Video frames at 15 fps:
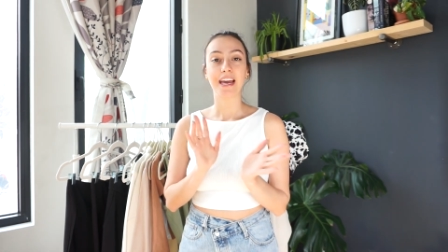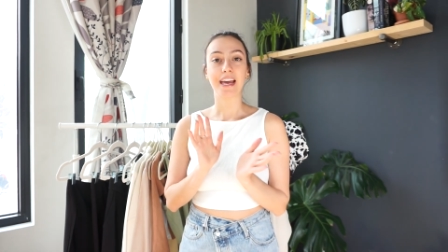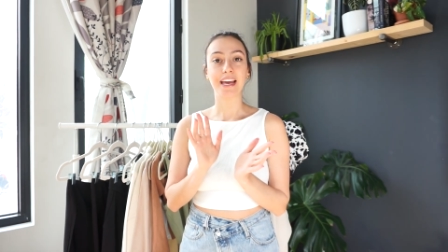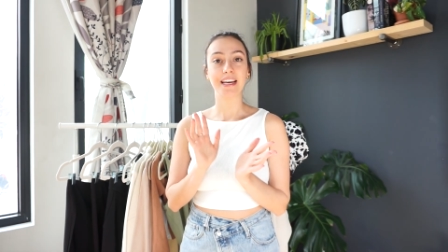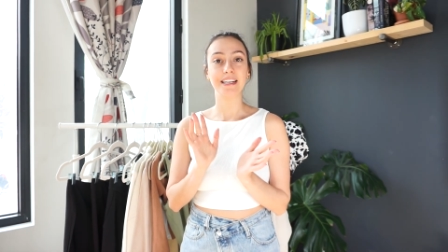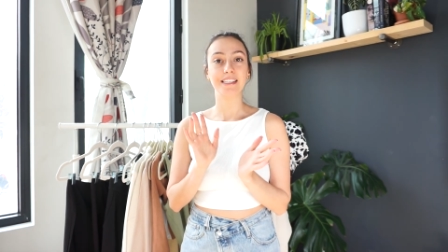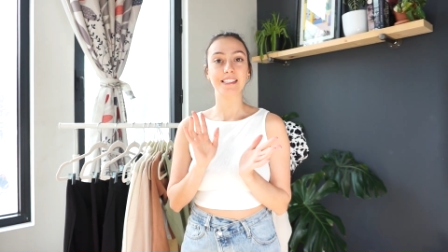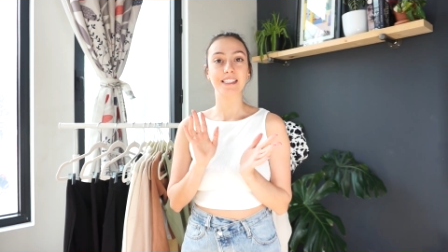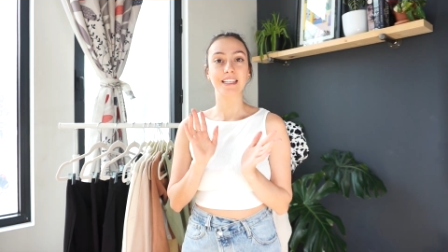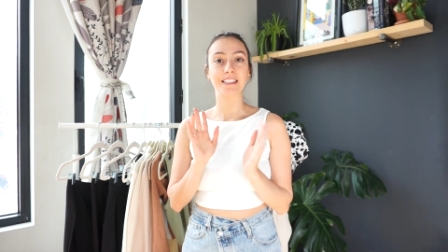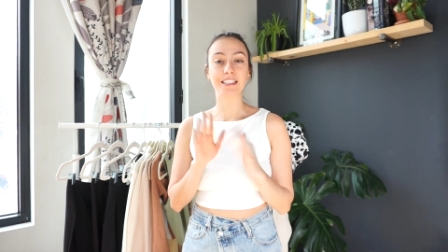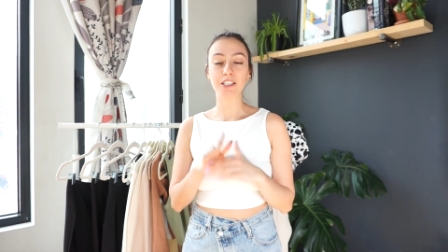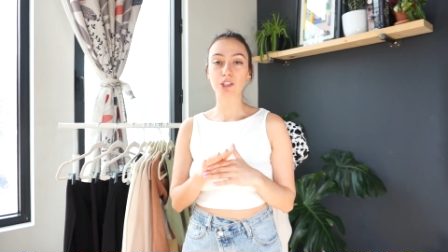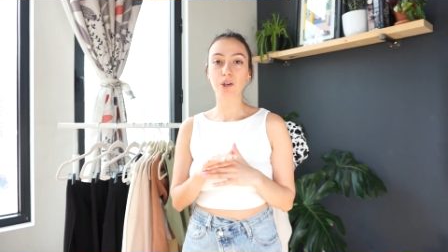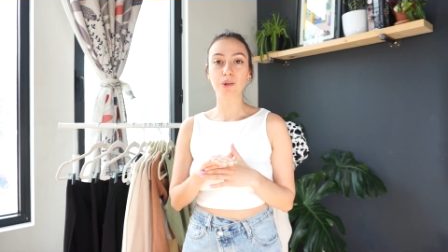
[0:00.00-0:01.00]
is that
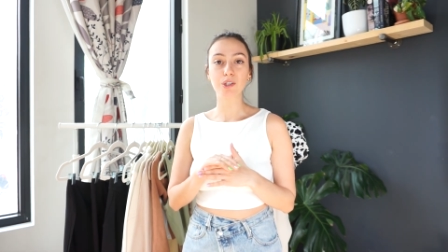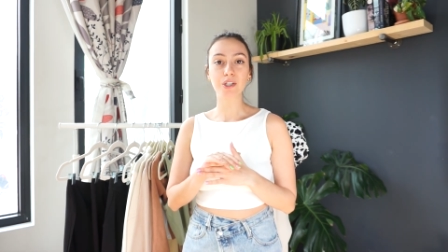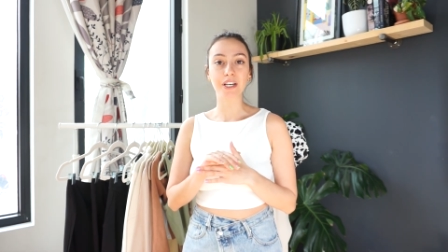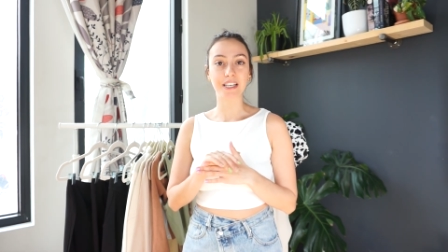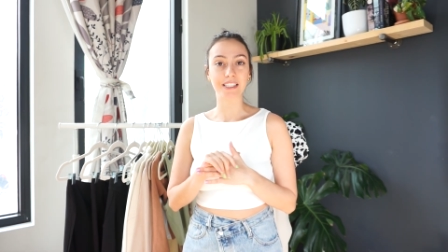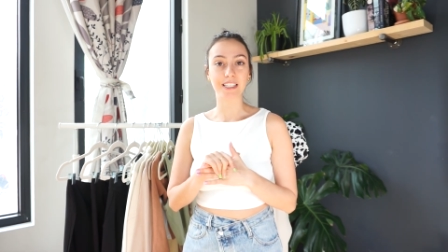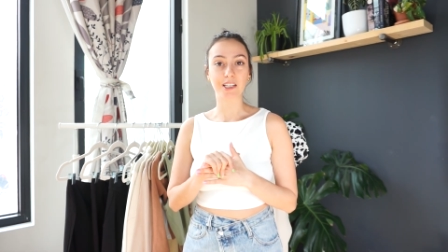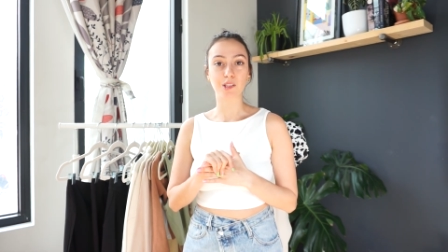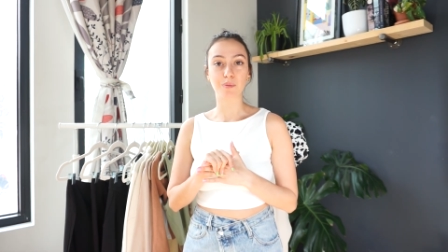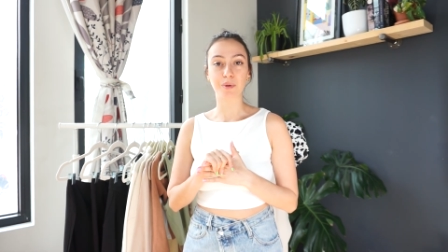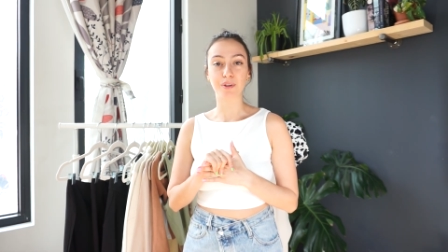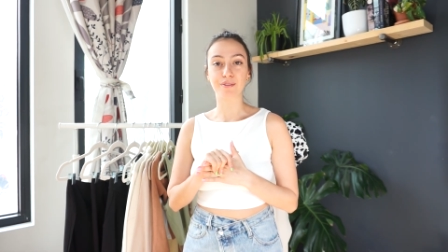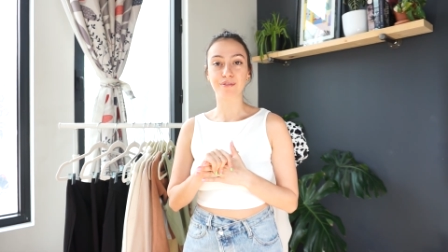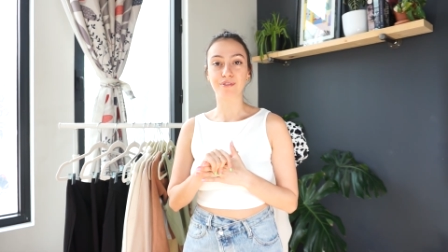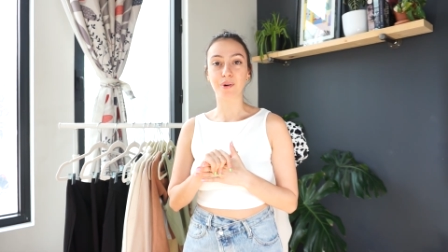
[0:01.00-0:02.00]
these clothes are
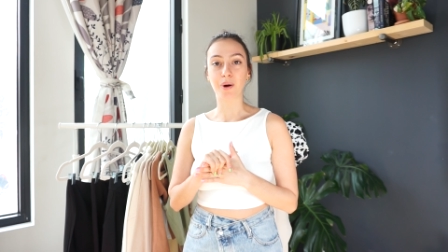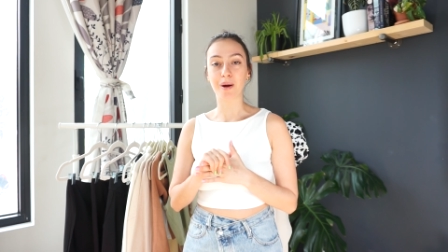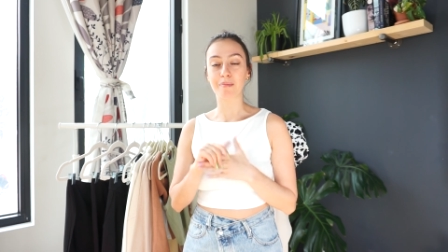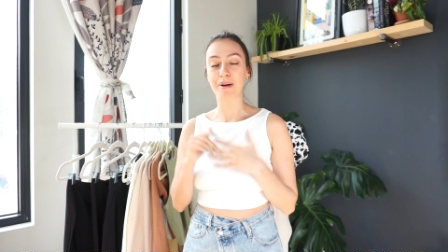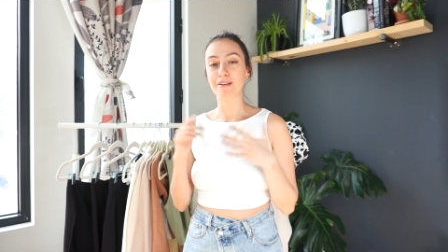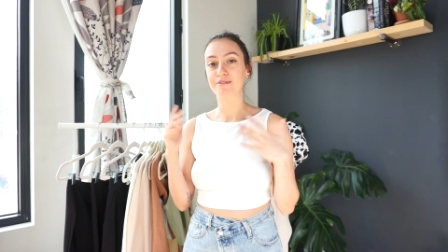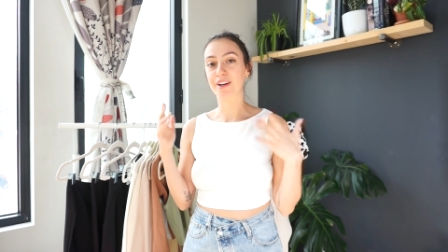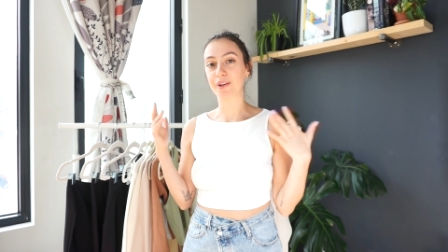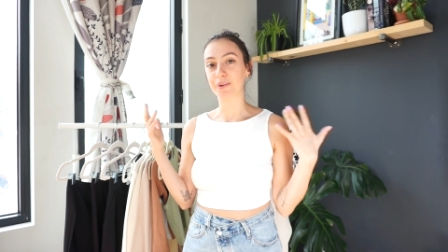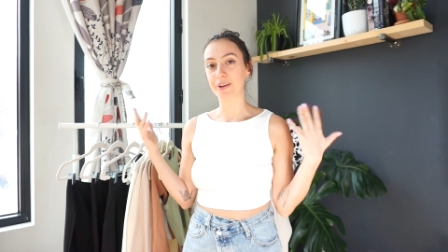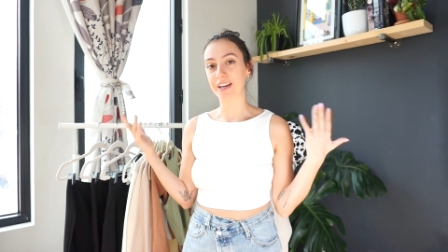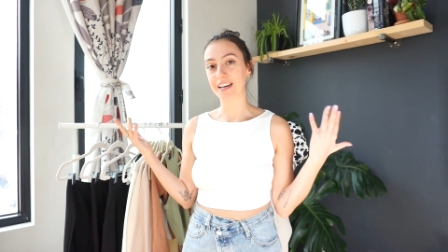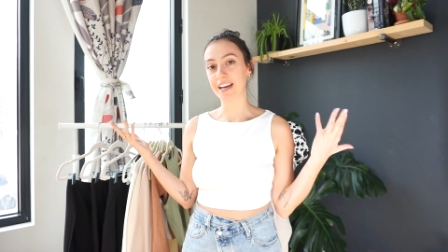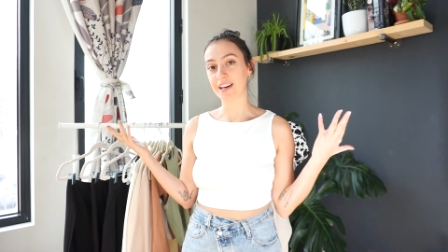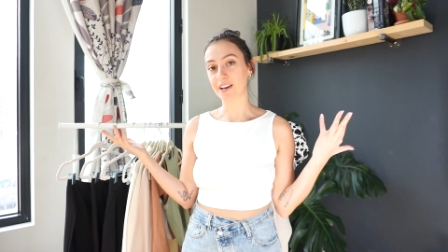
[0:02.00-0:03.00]
accessible for my fellow
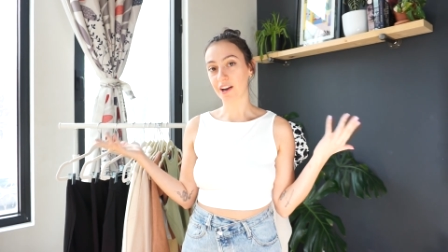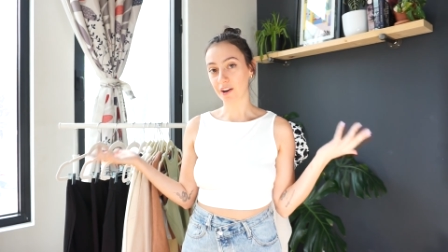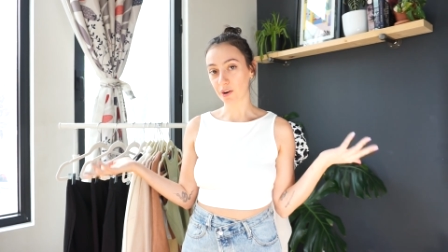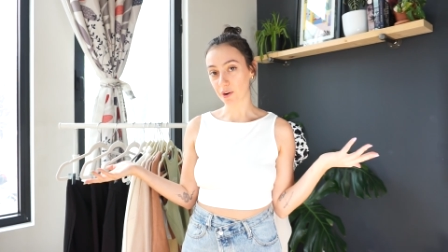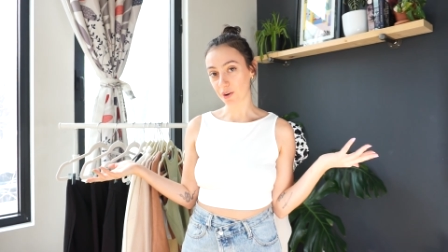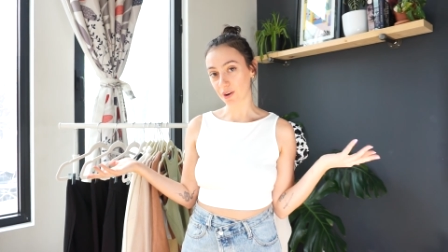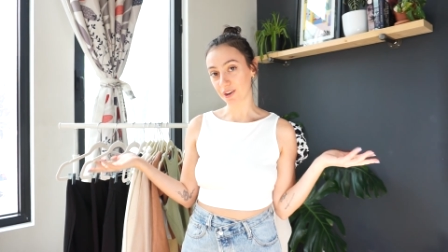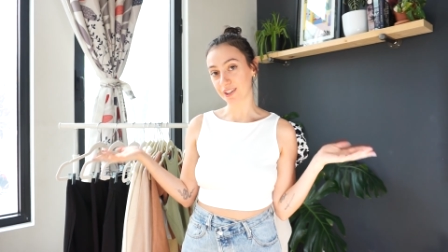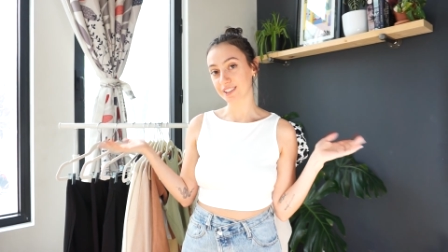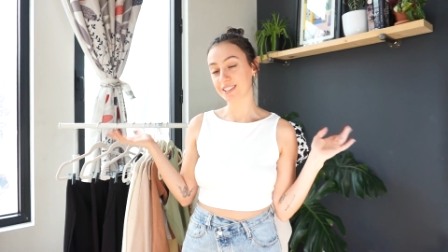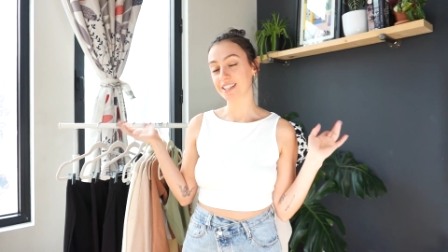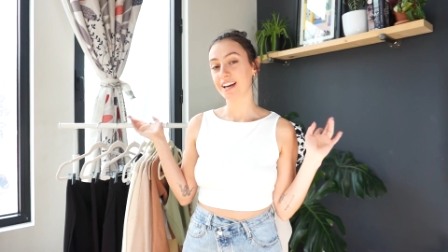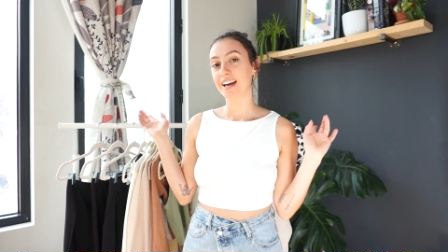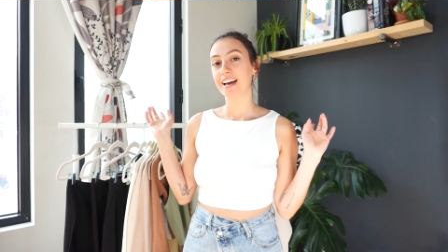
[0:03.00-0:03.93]
Canadian girls.